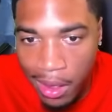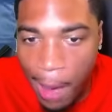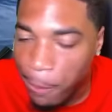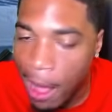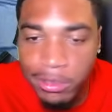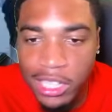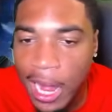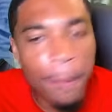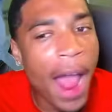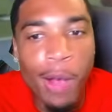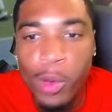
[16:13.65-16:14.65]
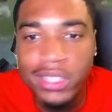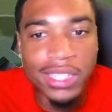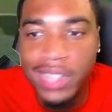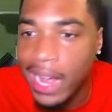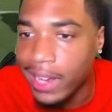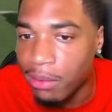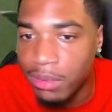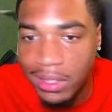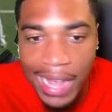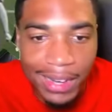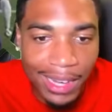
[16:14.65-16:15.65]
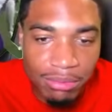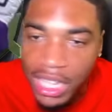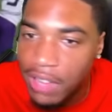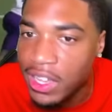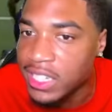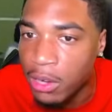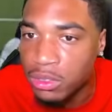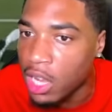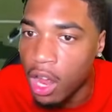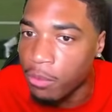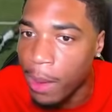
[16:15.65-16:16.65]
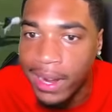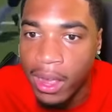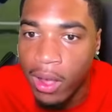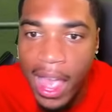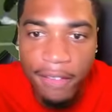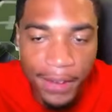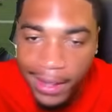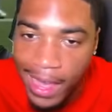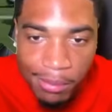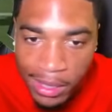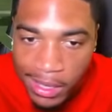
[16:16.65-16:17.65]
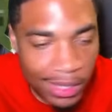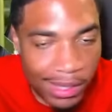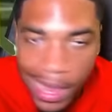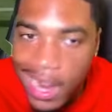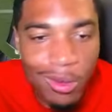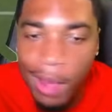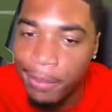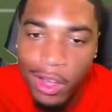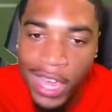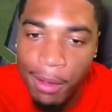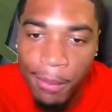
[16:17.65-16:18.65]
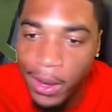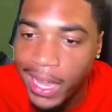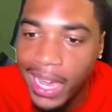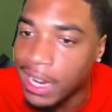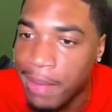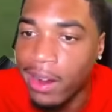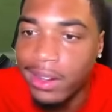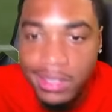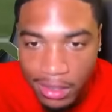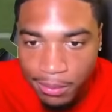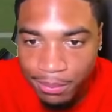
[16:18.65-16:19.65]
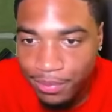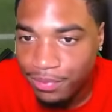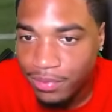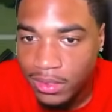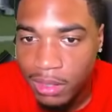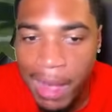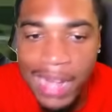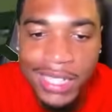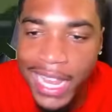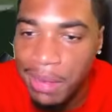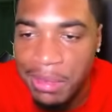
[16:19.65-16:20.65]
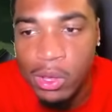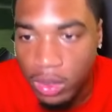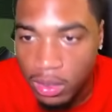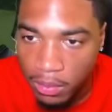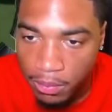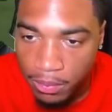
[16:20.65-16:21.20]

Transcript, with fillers: I promise you, they probably wish the goddamn the goddamn TV channels cut off by now. I ain't finna cap. They don't want to be on camera, bro. They getting embarrassed. My JMU.